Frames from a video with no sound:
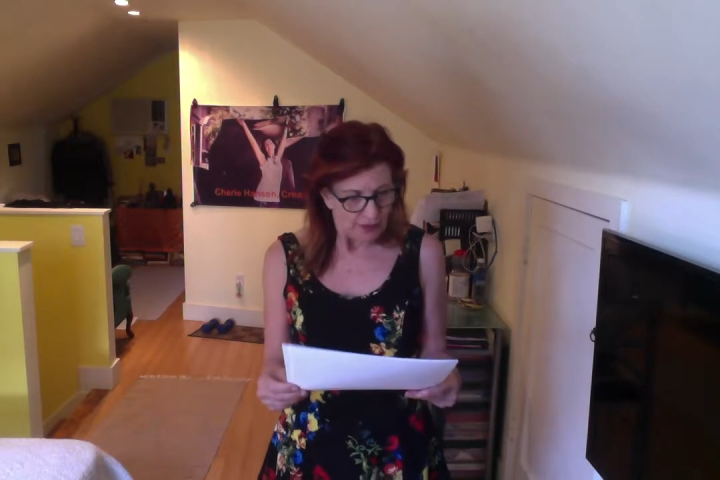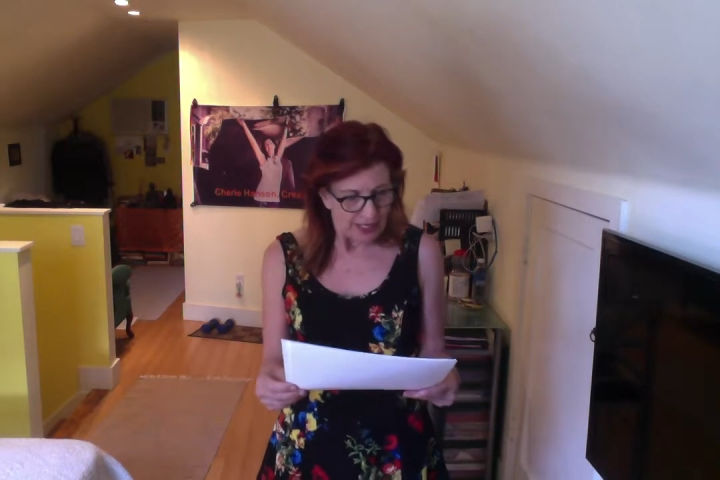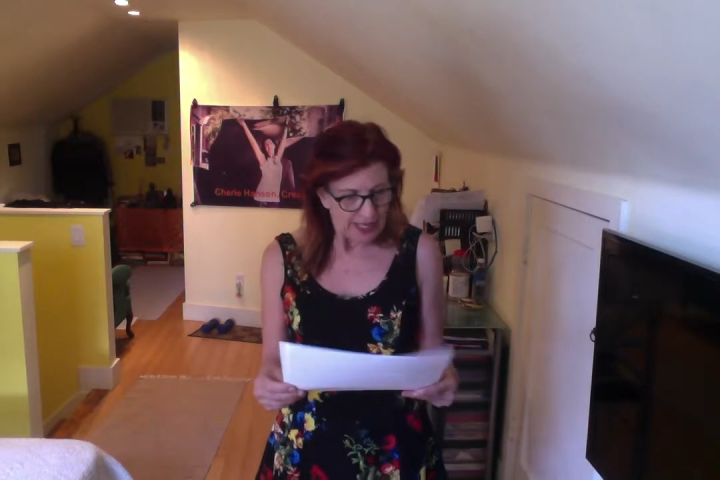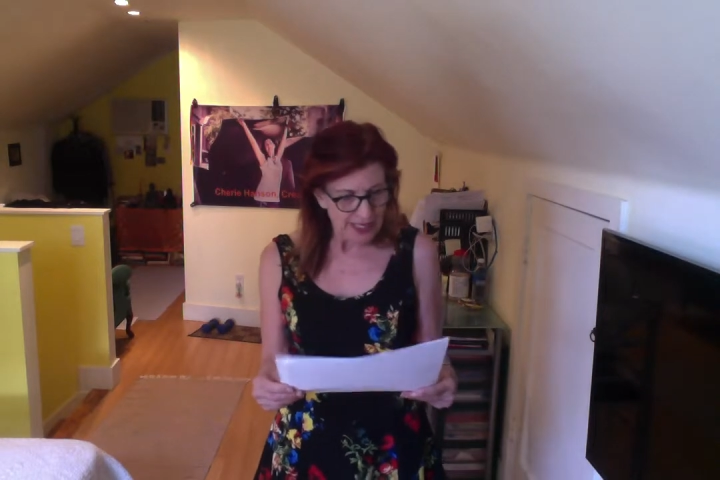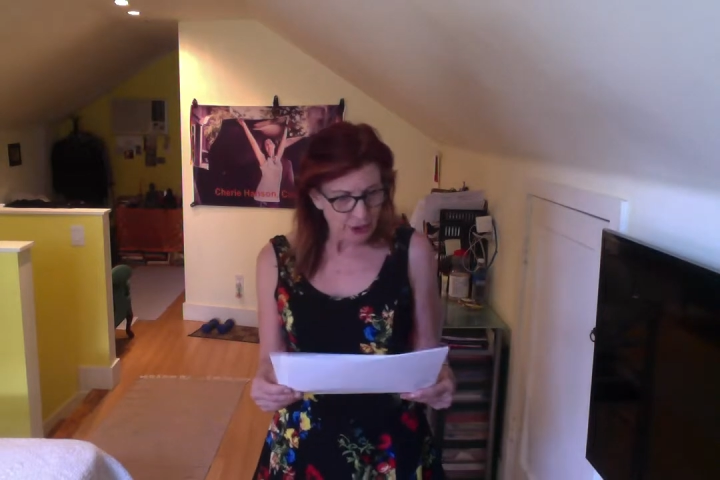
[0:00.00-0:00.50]

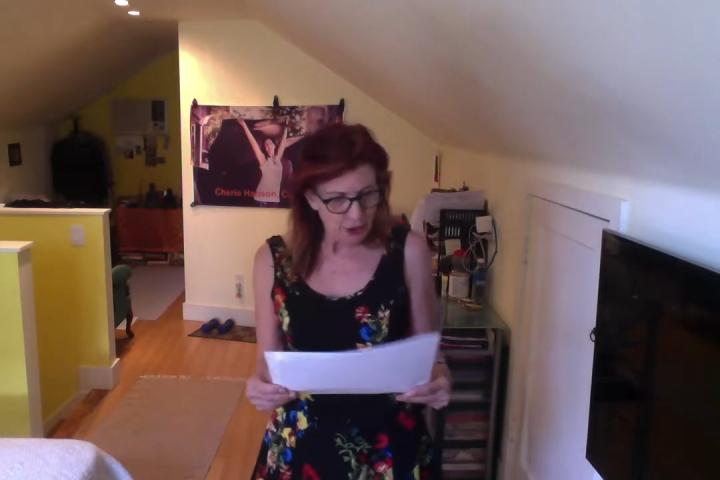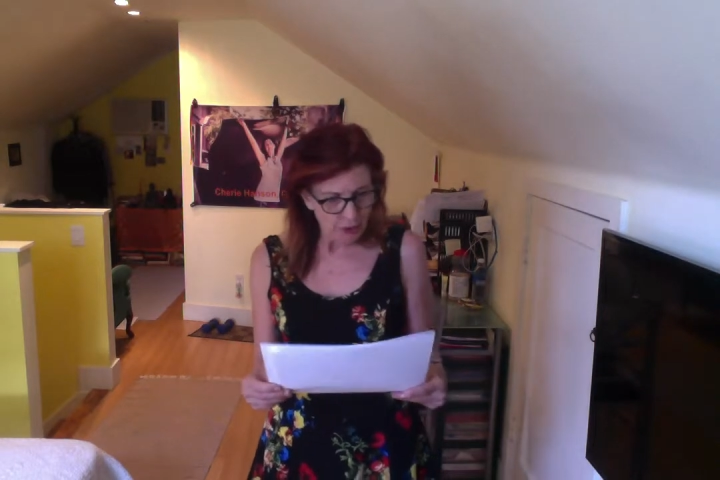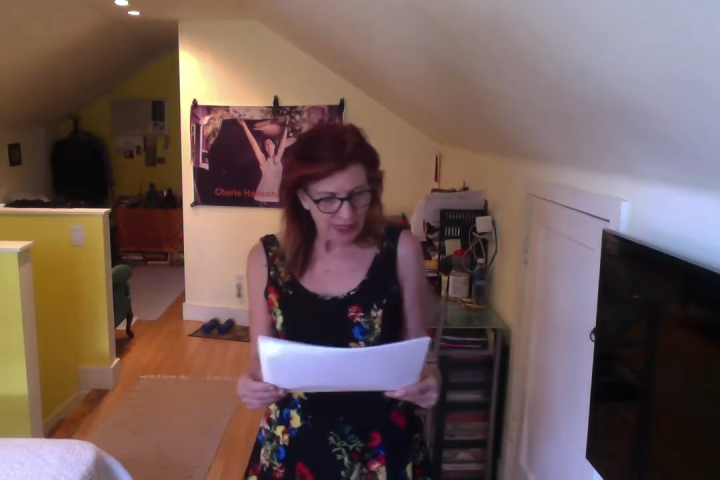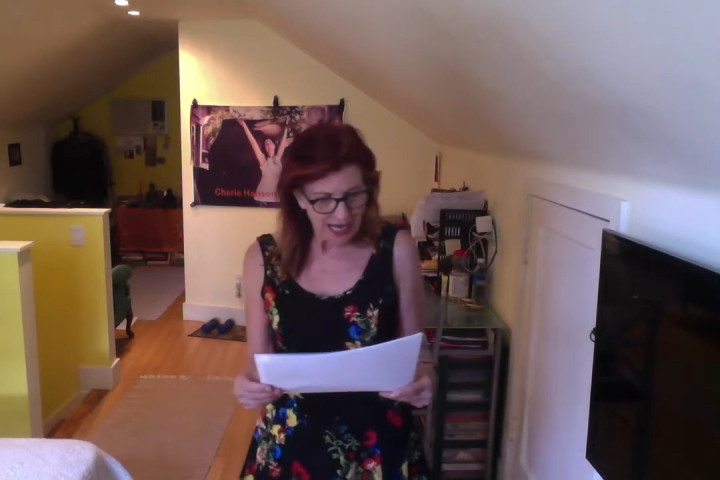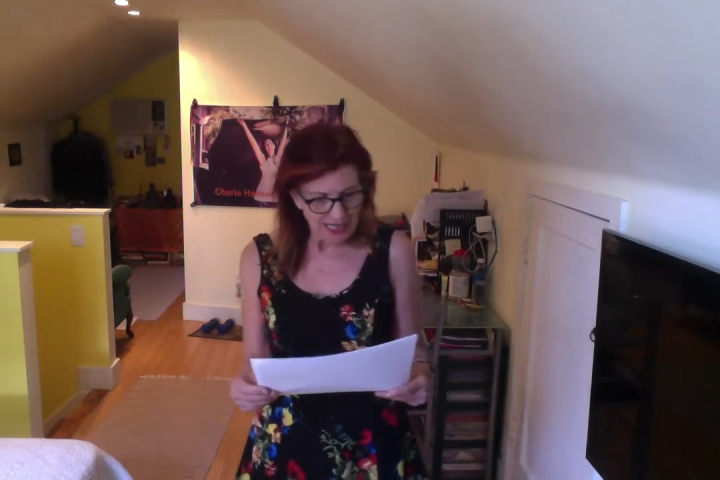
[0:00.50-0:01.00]
An issue
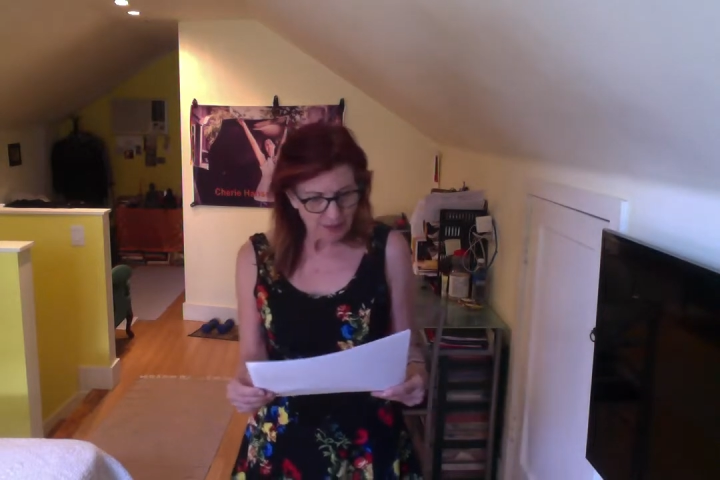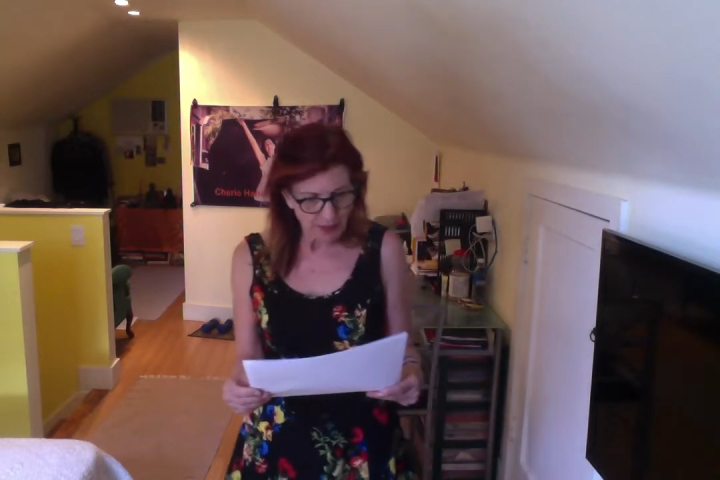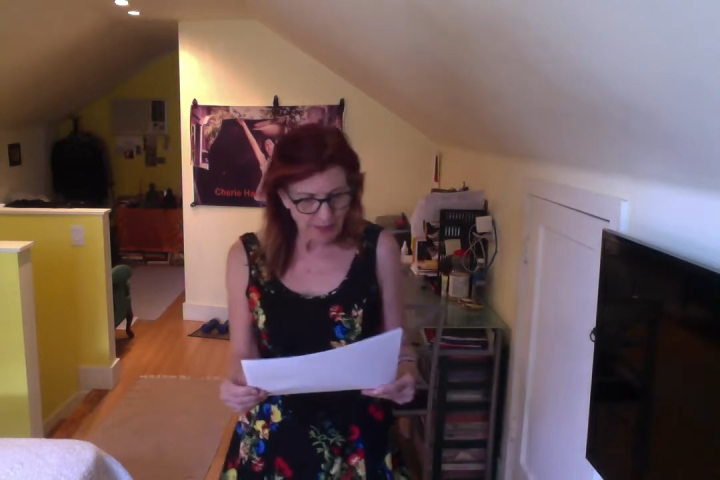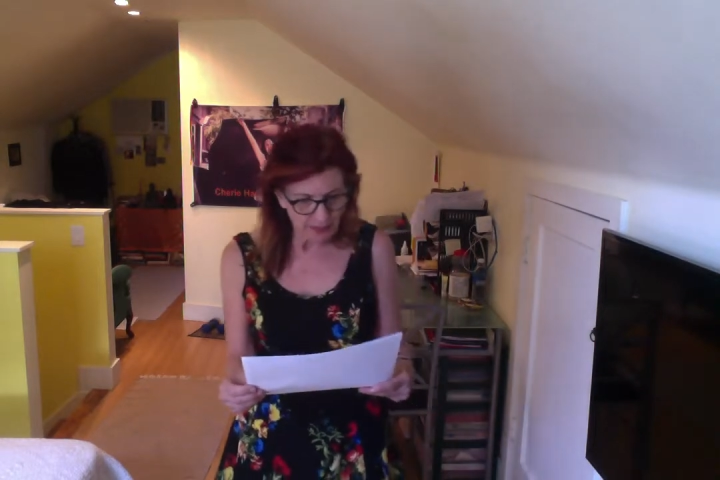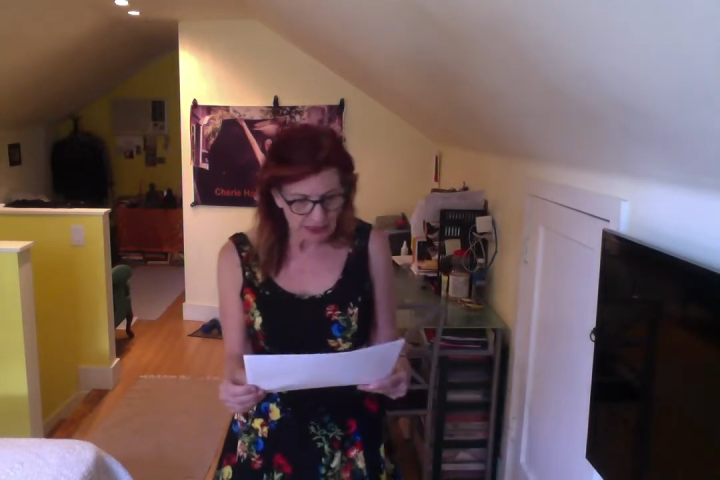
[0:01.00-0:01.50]
that has
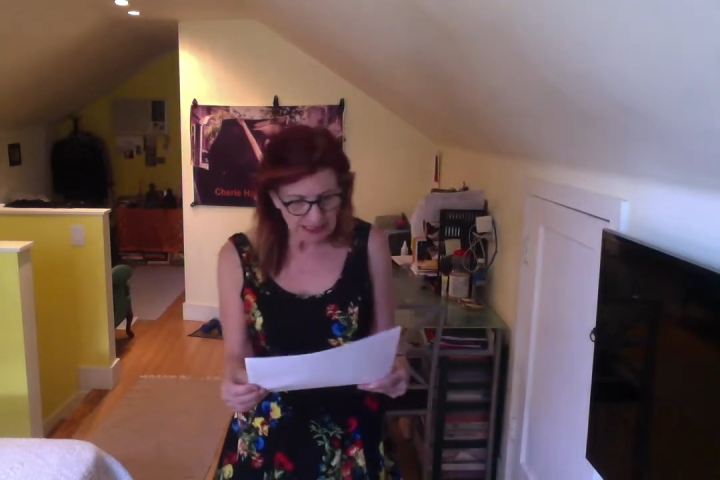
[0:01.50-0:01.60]
people in a